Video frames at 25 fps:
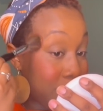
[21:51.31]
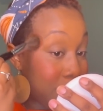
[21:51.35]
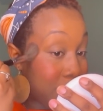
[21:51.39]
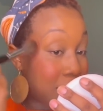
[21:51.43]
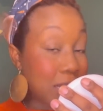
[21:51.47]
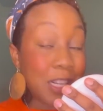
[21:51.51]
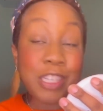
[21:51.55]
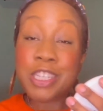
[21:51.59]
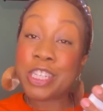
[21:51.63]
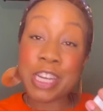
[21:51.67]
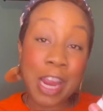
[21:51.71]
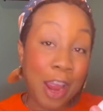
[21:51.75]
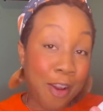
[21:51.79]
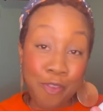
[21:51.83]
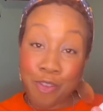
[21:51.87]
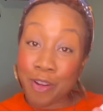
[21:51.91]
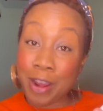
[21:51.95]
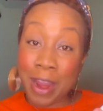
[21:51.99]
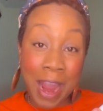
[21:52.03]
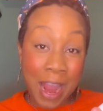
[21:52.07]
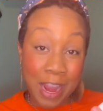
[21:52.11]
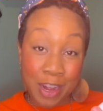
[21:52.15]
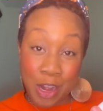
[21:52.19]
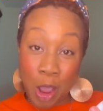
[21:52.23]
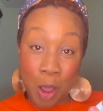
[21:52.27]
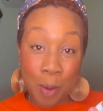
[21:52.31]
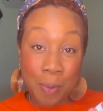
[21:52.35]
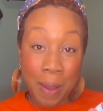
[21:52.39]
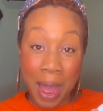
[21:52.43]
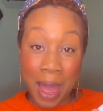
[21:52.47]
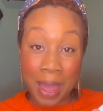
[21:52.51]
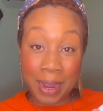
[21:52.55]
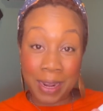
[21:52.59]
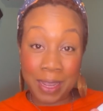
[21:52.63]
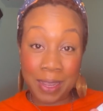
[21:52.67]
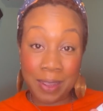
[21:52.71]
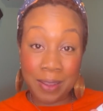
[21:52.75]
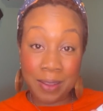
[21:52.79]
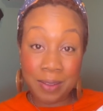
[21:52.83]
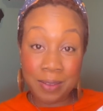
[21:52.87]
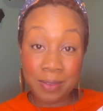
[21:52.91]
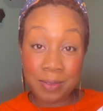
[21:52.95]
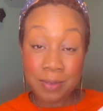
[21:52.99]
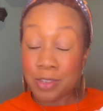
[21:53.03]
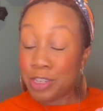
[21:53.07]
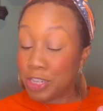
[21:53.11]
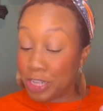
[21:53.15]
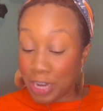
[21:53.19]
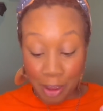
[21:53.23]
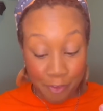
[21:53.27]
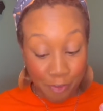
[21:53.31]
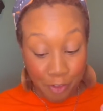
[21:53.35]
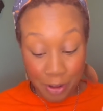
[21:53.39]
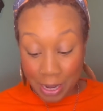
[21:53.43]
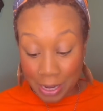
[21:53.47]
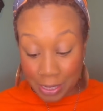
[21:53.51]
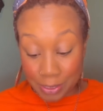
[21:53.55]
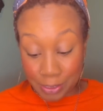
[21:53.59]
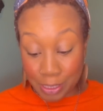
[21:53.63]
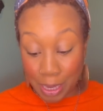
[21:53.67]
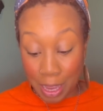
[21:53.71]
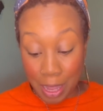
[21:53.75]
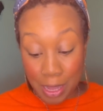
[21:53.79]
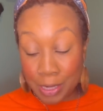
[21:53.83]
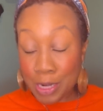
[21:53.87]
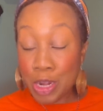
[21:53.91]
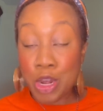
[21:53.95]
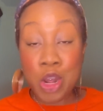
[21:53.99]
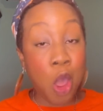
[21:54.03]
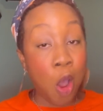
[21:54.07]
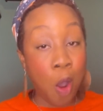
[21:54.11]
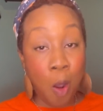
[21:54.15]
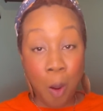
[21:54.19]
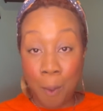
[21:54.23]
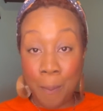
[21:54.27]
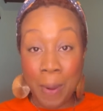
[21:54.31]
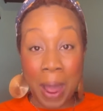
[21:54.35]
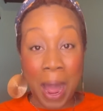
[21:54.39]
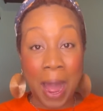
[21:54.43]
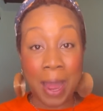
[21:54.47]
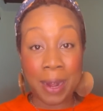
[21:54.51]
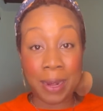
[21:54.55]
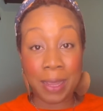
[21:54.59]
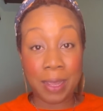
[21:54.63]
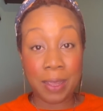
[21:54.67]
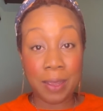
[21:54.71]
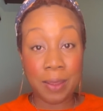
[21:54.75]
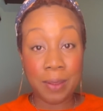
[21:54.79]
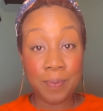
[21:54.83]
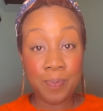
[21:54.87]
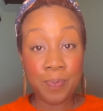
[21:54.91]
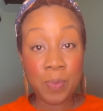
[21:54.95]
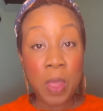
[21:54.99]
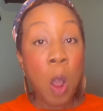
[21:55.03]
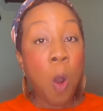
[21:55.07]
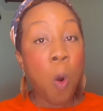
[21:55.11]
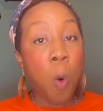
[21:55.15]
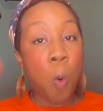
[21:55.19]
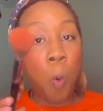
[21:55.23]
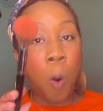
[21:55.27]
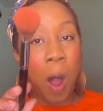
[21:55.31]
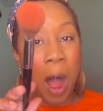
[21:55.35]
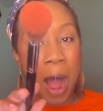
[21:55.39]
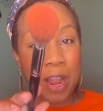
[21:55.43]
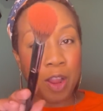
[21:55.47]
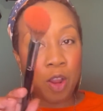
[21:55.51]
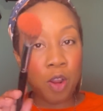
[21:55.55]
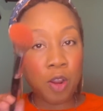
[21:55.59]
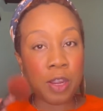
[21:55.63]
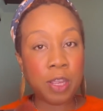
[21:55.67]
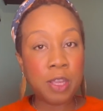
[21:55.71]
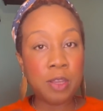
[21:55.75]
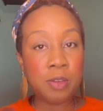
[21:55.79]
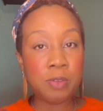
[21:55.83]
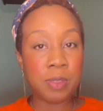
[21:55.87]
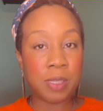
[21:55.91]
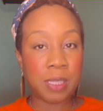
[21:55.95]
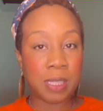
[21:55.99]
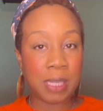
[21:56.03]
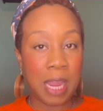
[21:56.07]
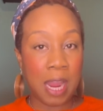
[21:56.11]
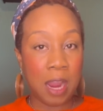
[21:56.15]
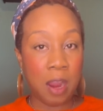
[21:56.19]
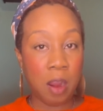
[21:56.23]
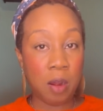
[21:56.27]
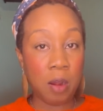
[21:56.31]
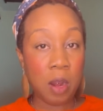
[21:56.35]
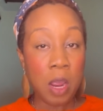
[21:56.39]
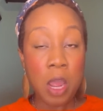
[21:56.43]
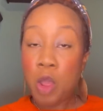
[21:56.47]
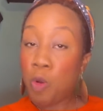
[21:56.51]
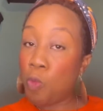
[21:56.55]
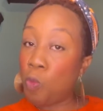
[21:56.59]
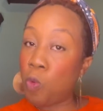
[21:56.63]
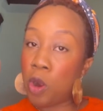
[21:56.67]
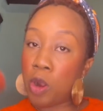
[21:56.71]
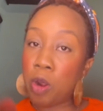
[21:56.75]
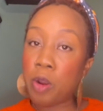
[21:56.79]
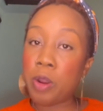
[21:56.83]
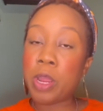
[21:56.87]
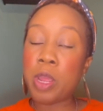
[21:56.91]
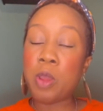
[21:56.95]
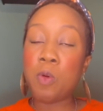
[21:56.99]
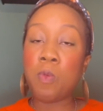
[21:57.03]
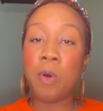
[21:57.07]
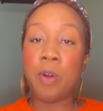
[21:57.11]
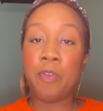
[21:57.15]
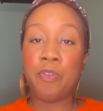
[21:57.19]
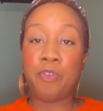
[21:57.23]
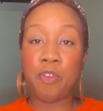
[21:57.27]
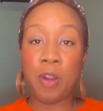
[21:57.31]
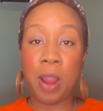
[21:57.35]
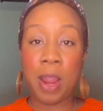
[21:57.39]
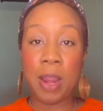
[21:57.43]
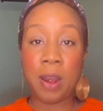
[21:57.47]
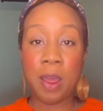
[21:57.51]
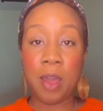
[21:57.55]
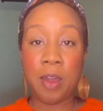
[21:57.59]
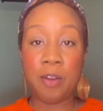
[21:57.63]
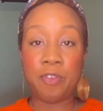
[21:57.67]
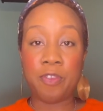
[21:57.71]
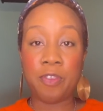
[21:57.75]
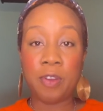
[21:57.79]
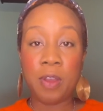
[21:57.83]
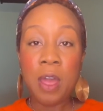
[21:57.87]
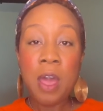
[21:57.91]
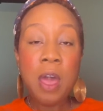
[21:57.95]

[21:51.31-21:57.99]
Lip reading: Jeffree ain't nobody. Jeffree is nobody. Why are you scared? What are you afraid of?